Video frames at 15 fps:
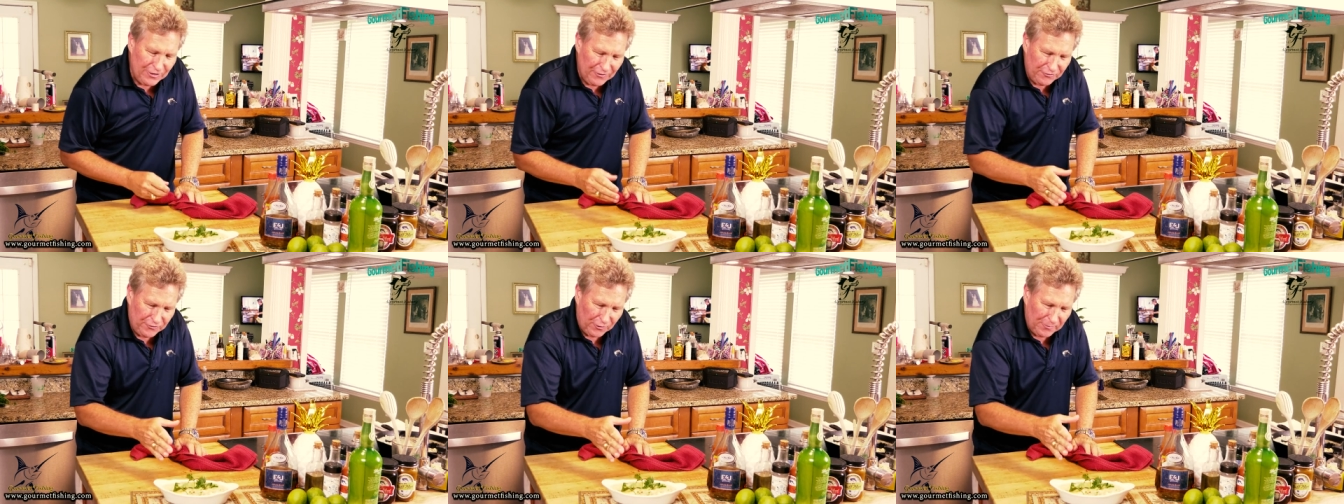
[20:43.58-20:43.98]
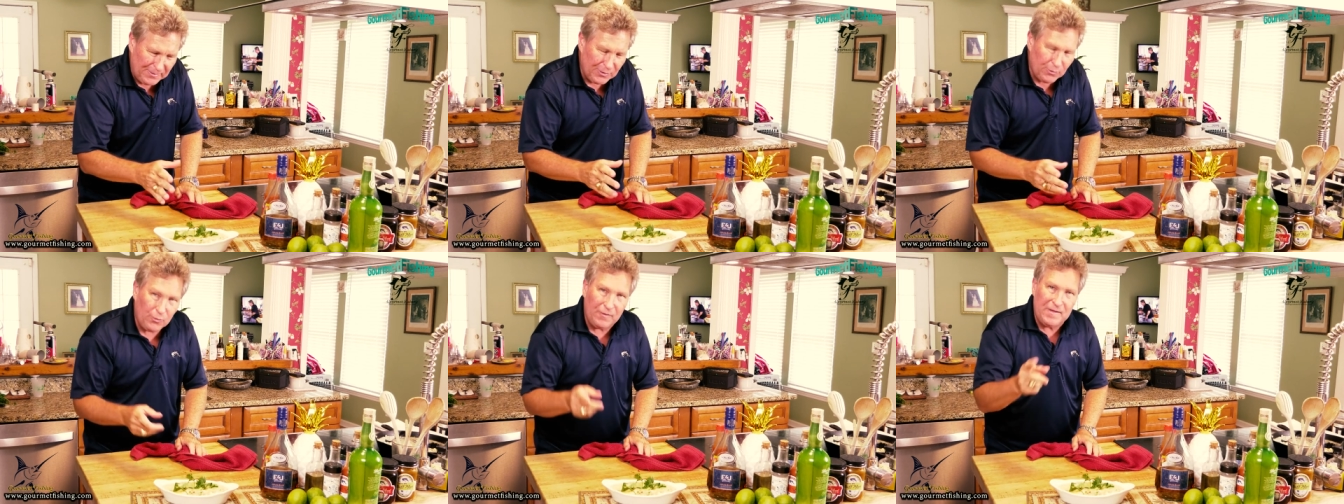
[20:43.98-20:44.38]

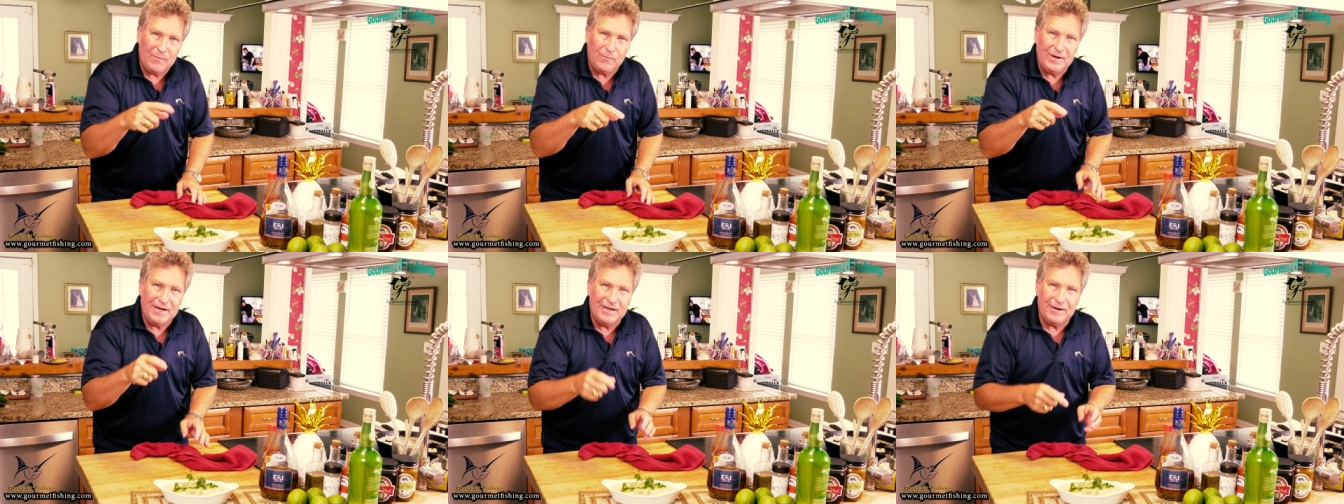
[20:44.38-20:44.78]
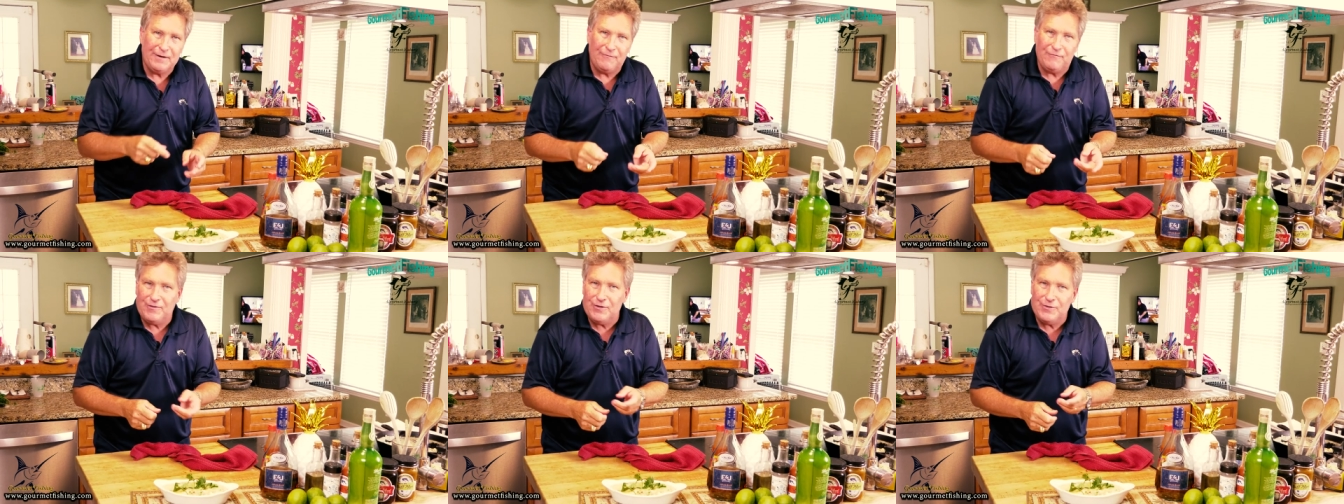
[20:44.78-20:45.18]
Thermidor. Then we did a
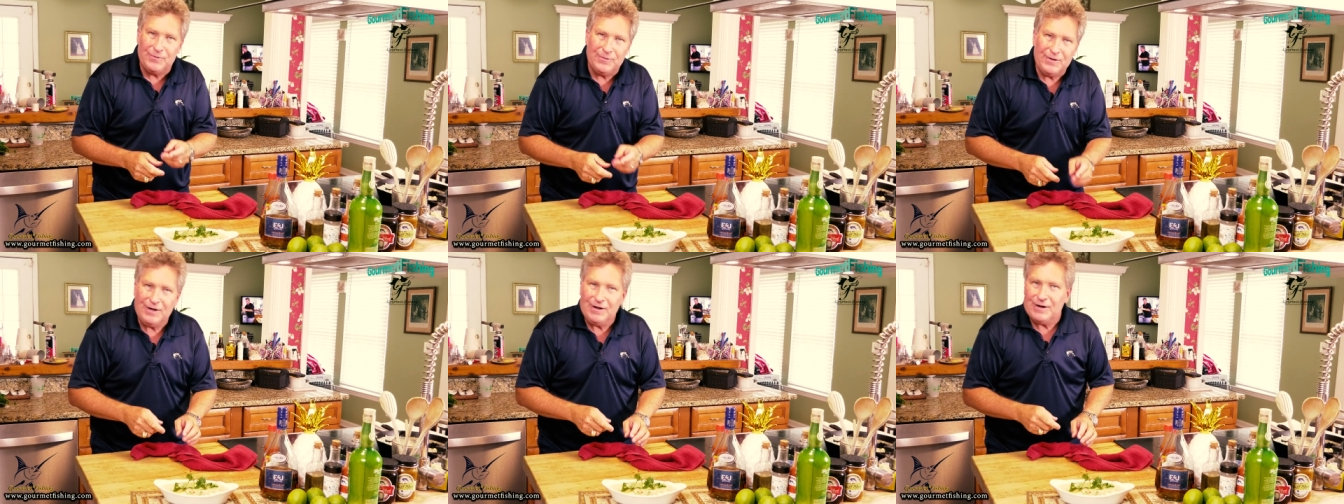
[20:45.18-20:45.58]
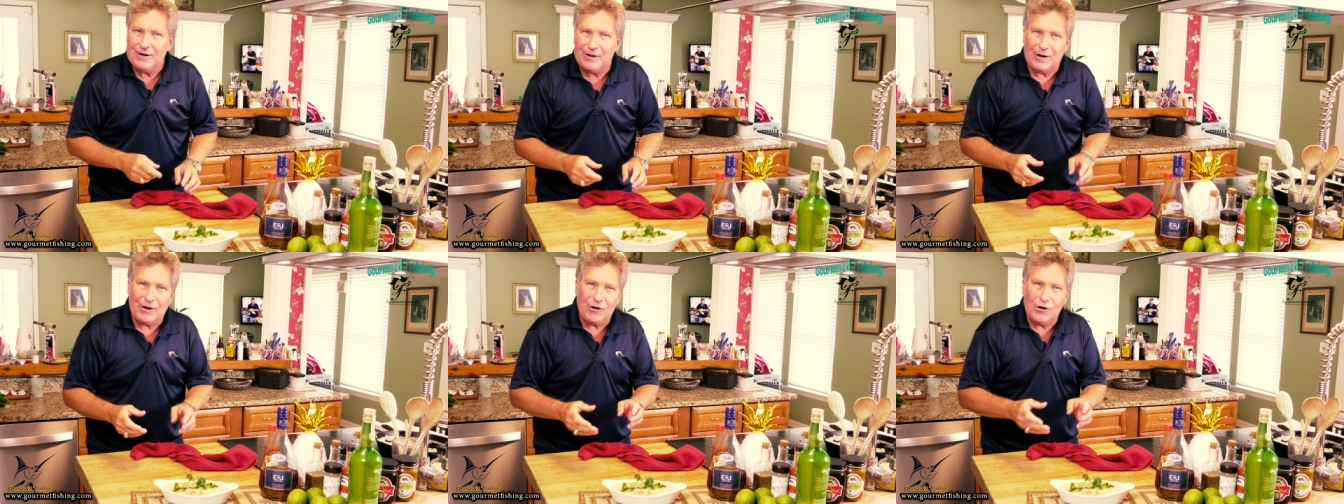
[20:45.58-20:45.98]
few
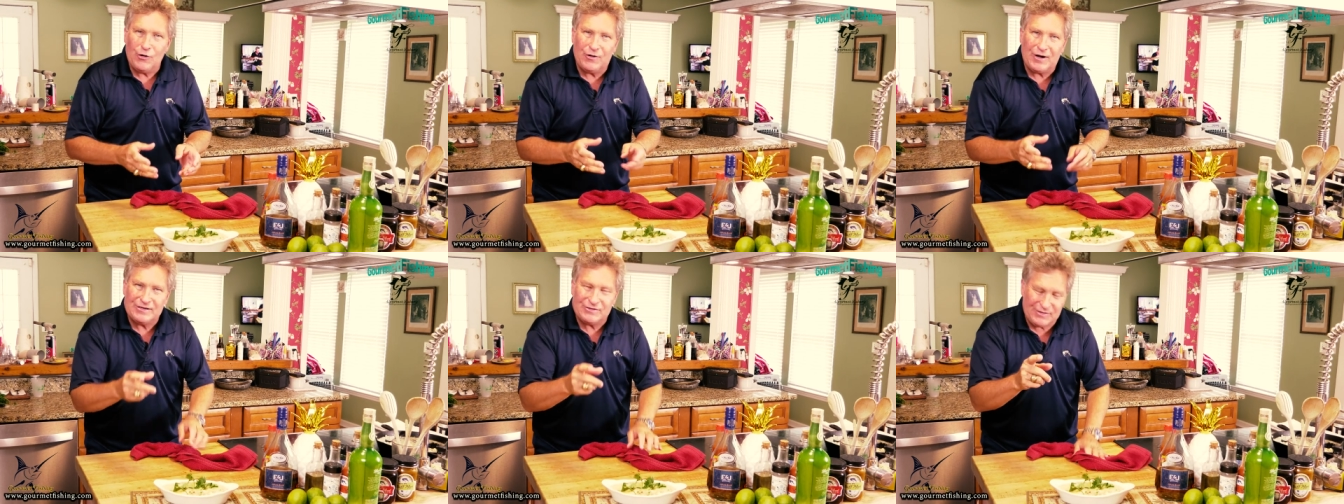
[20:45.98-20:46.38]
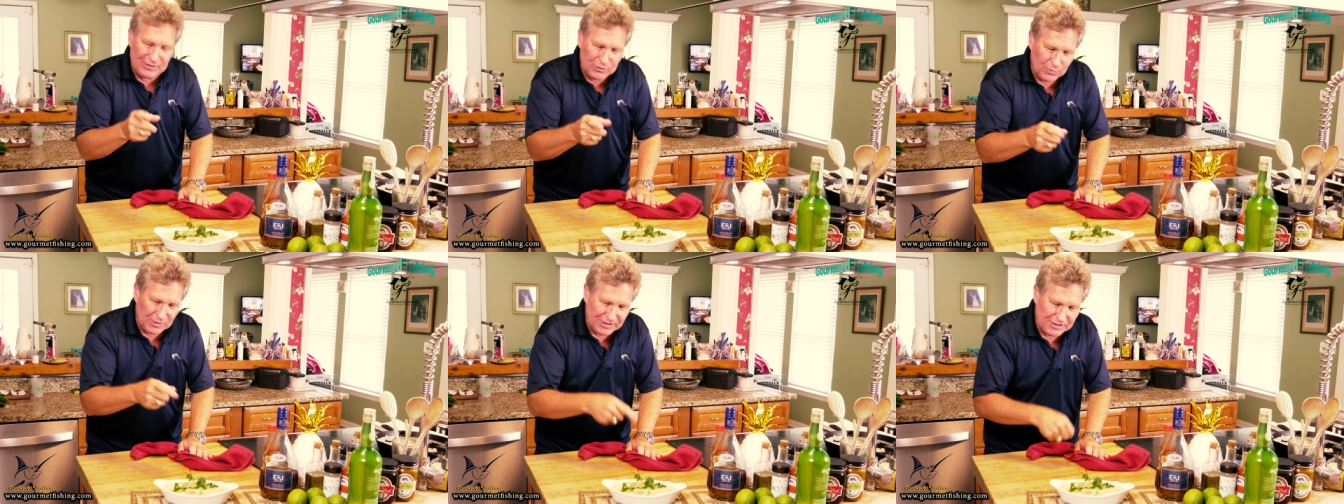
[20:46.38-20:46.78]
little Low Country
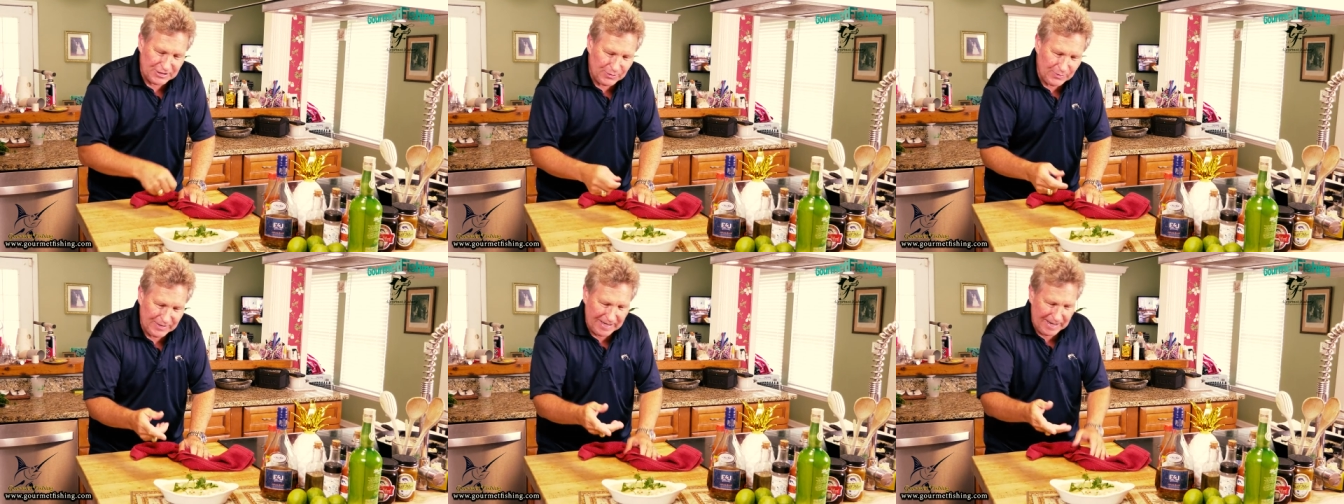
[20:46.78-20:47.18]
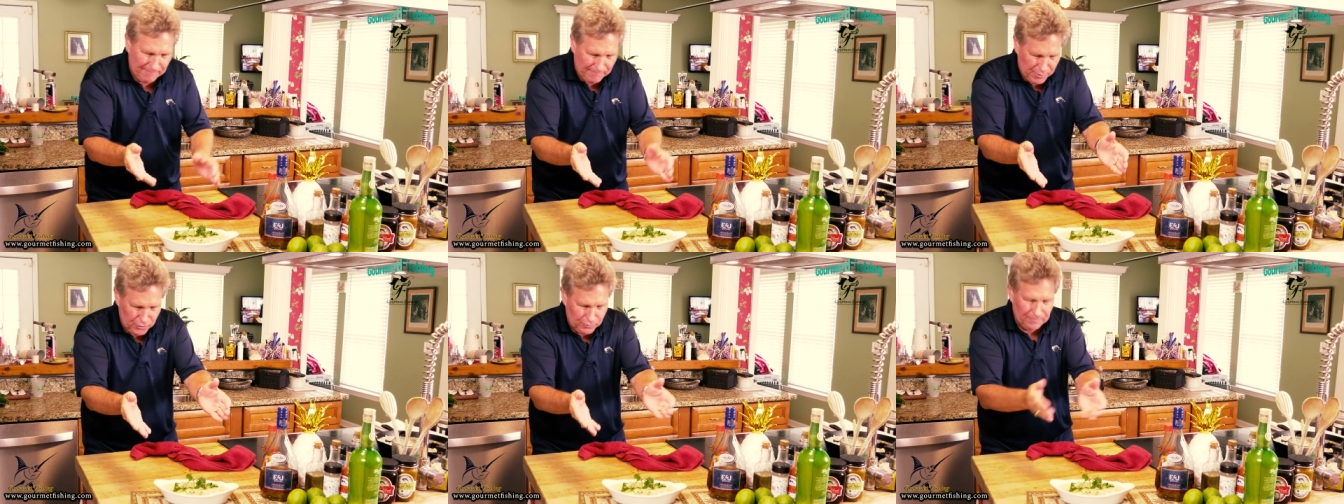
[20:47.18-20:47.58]
twists to it, and
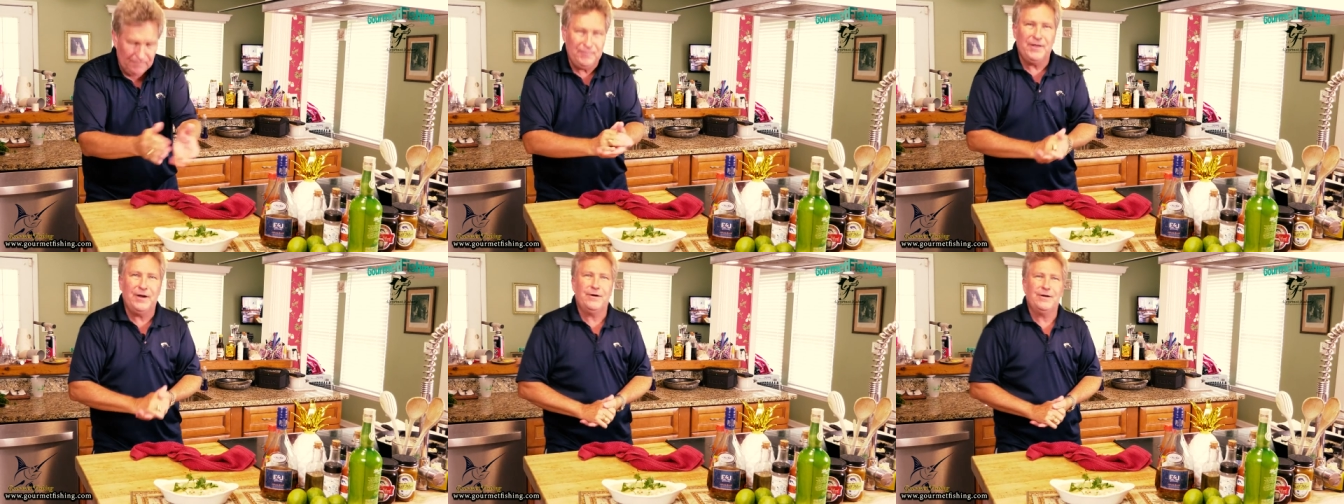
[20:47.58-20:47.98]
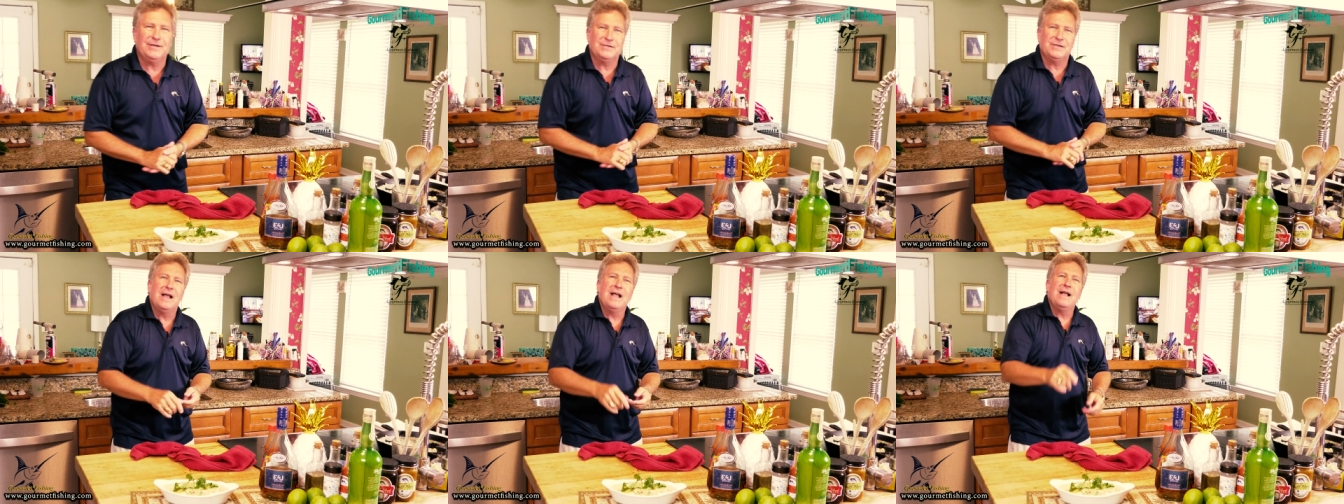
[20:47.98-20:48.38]
boom, there it is.